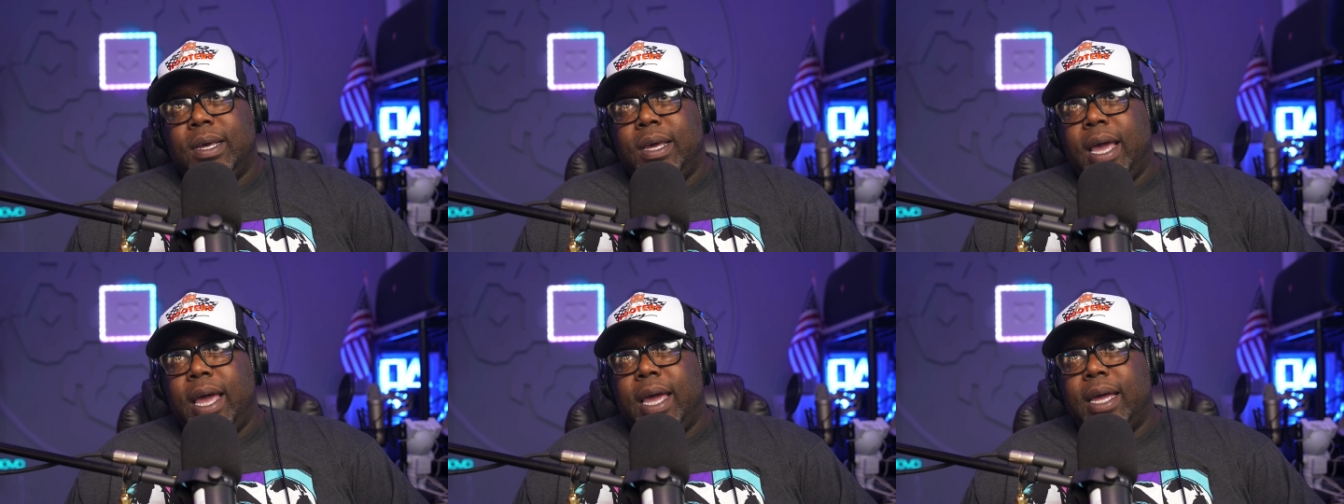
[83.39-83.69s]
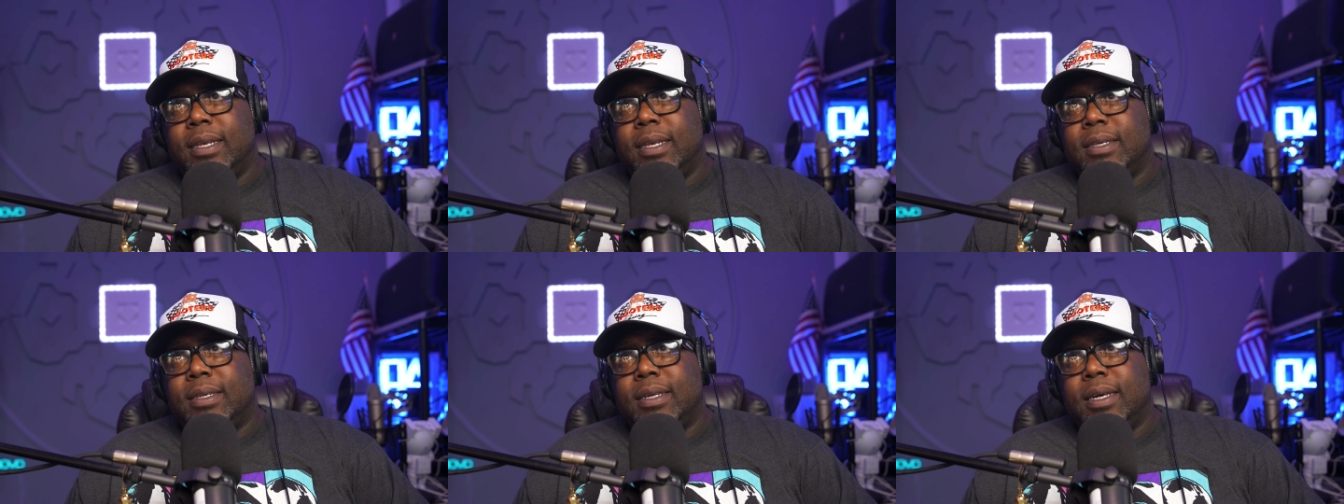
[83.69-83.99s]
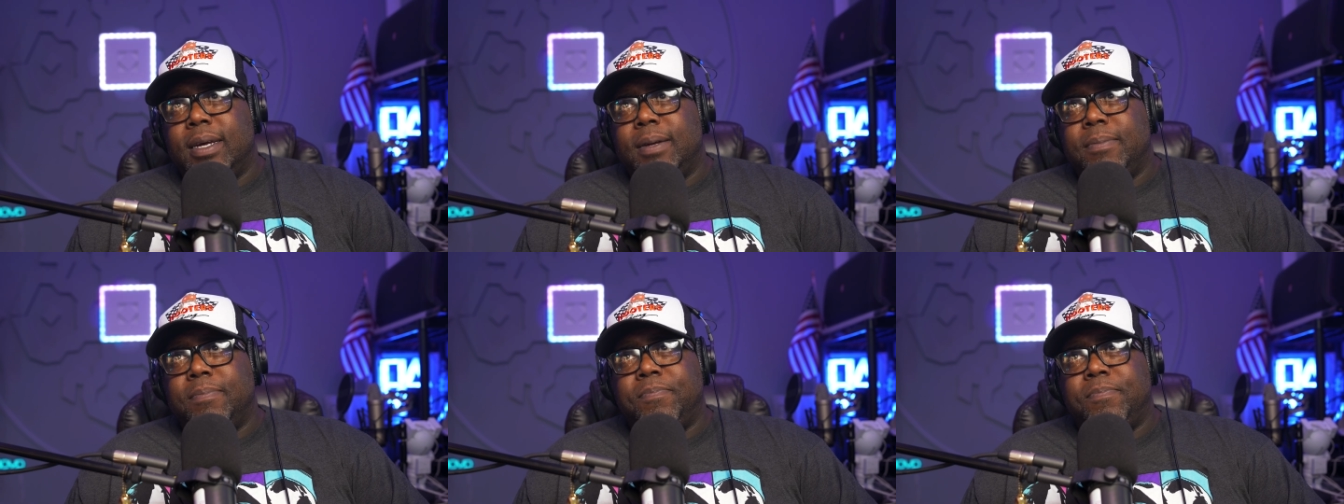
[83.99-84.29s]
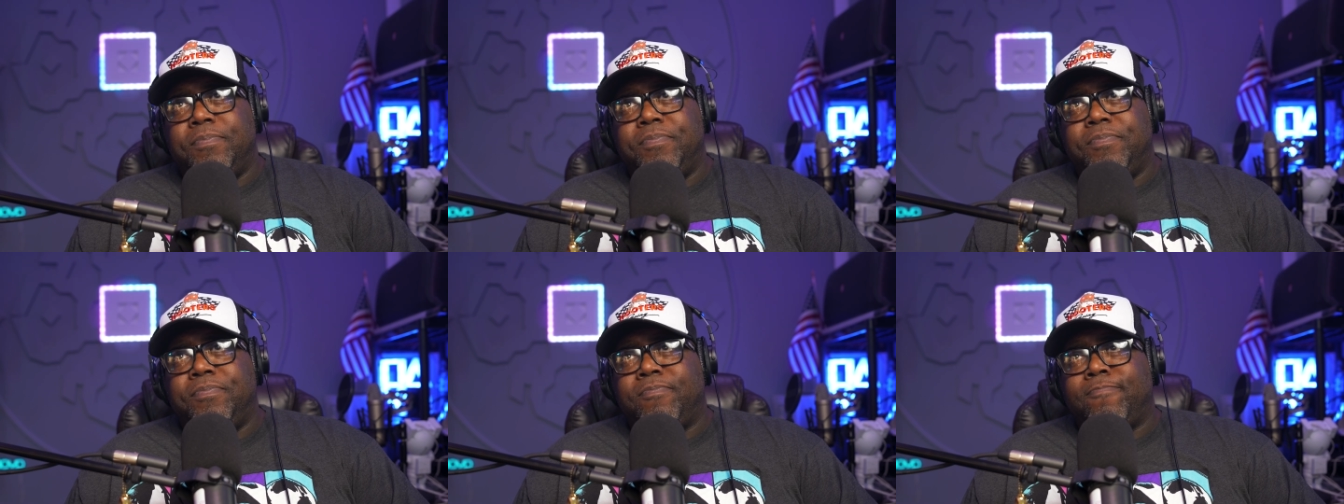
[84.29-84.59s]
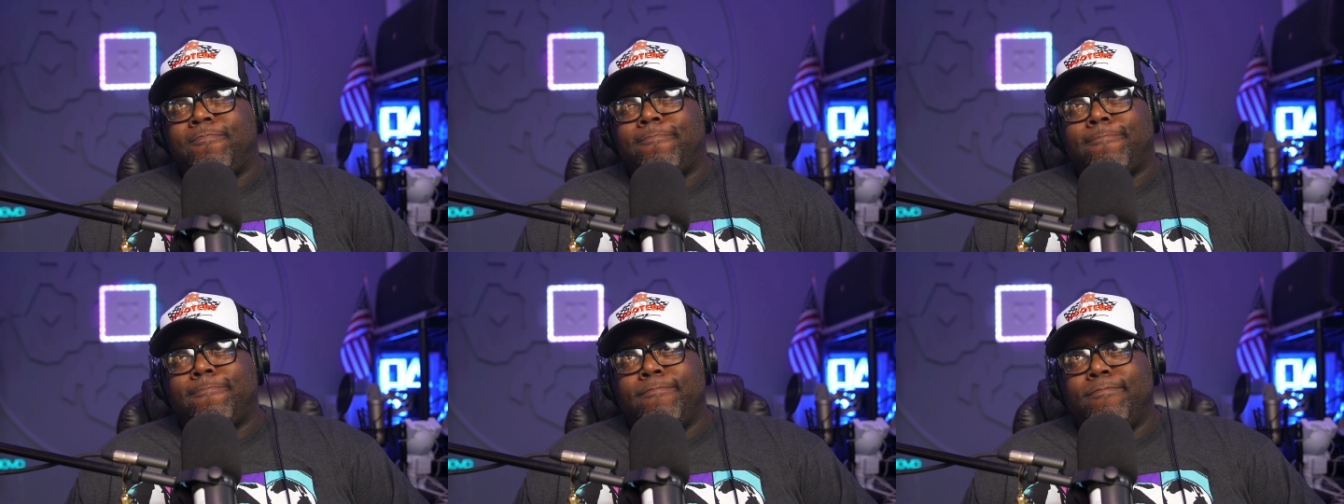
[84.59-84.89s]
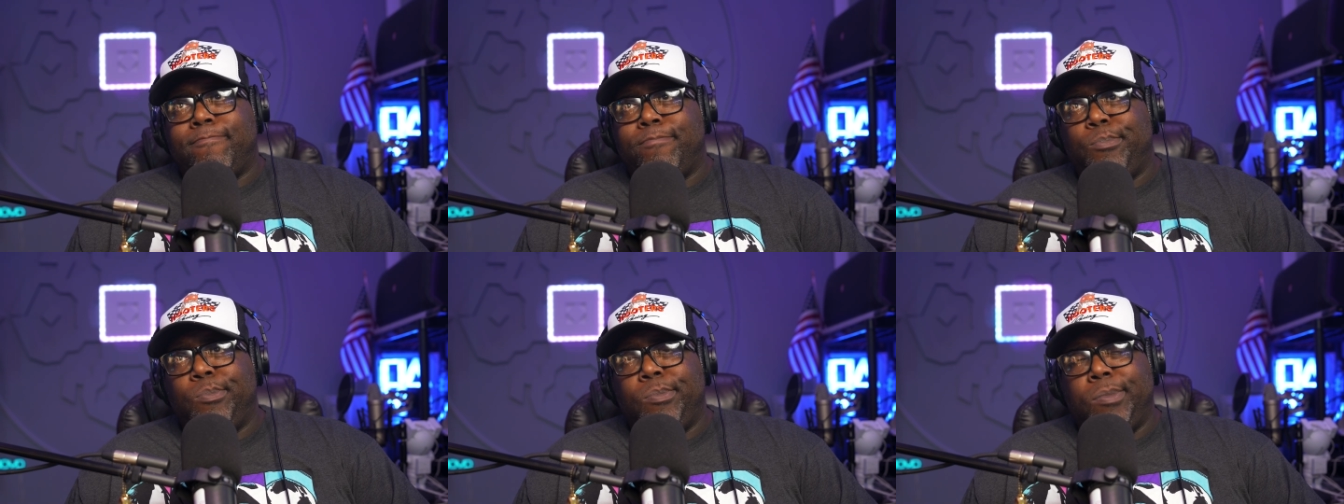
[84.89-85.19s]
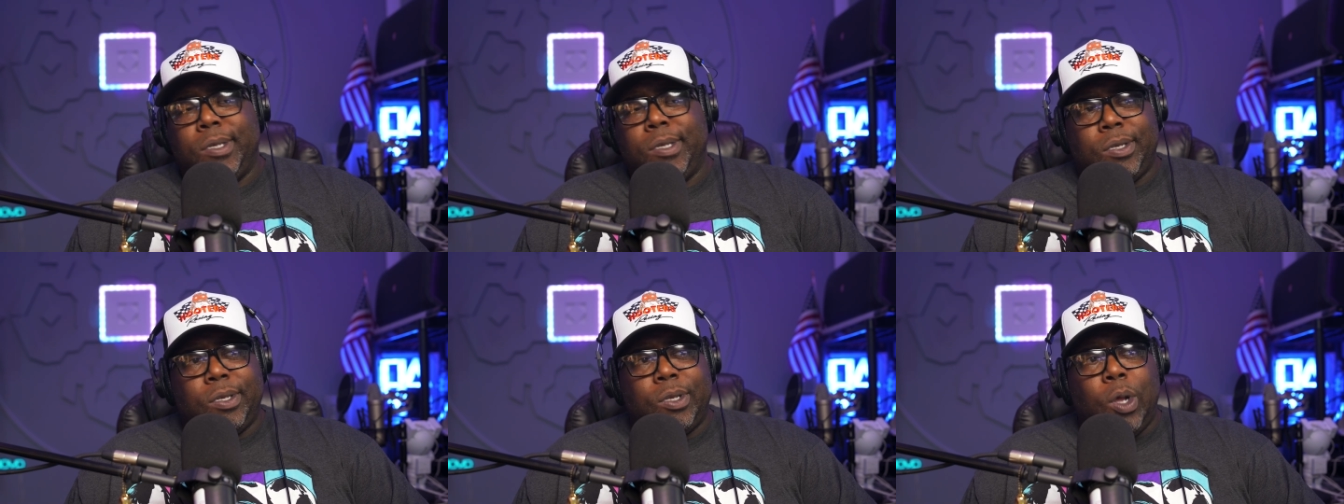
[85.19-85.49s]
and
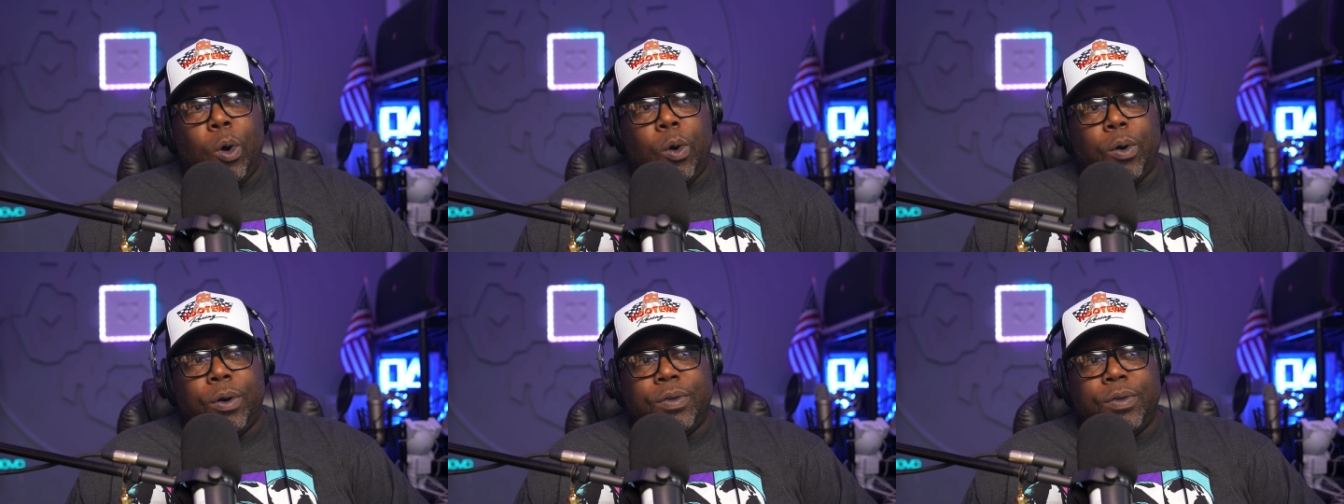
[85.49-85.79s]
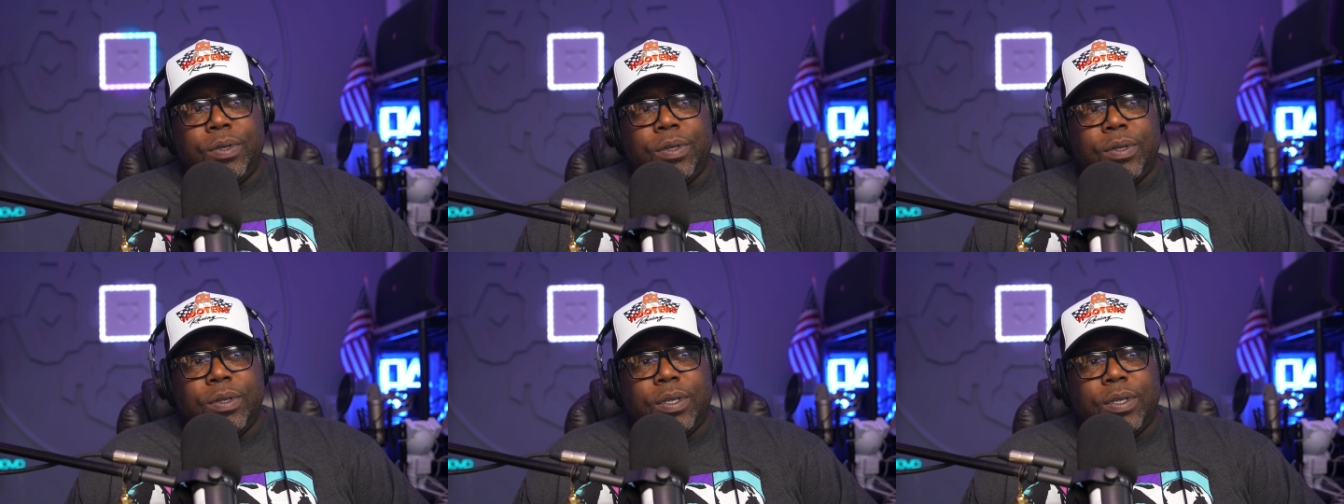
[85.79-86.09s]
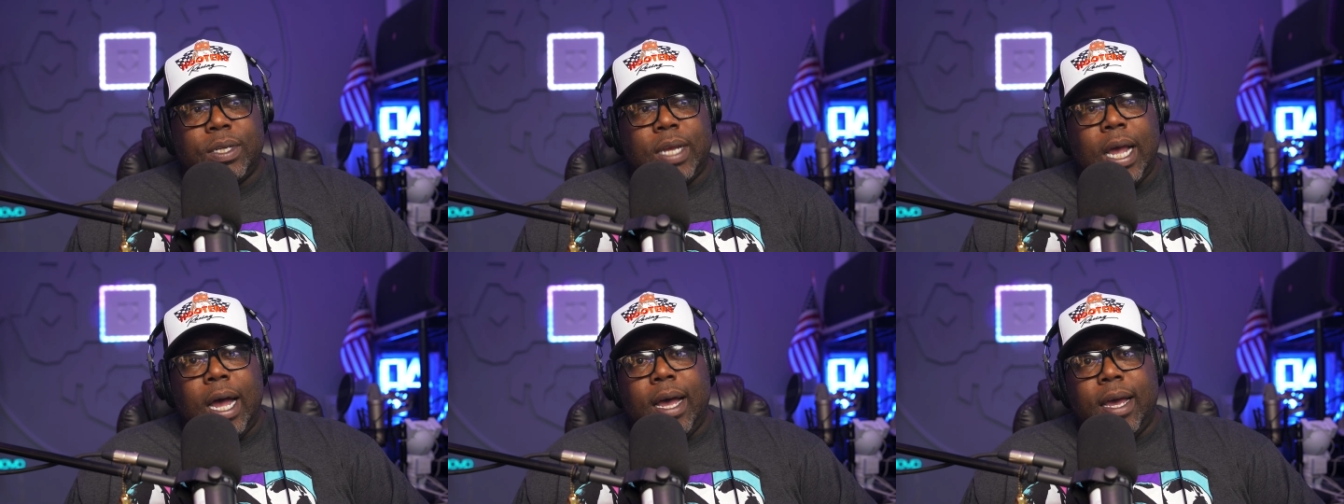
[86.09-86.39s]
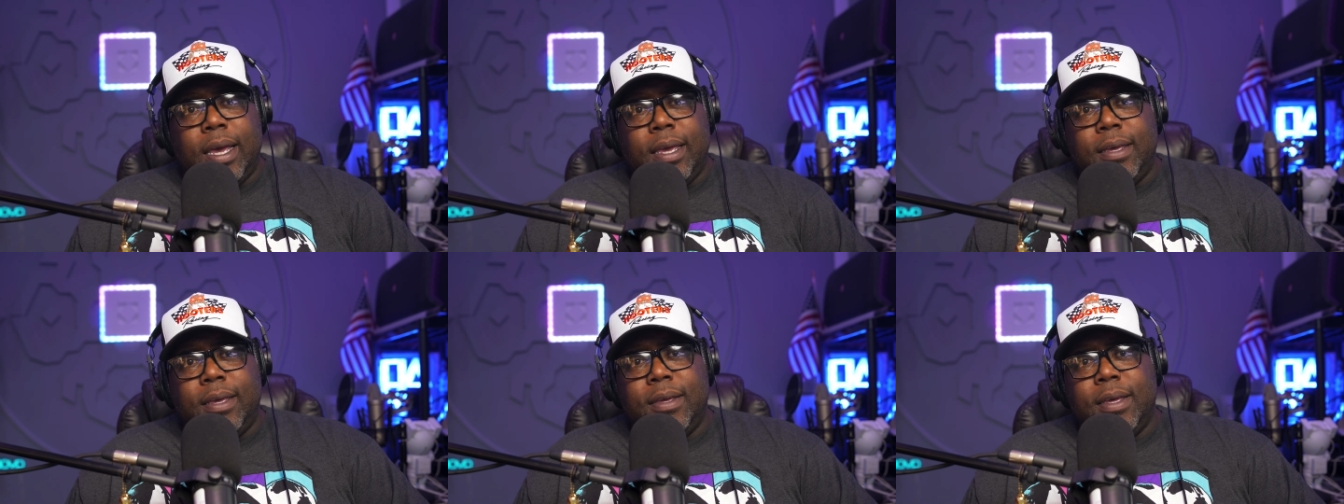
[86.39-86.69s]
the stars and sky.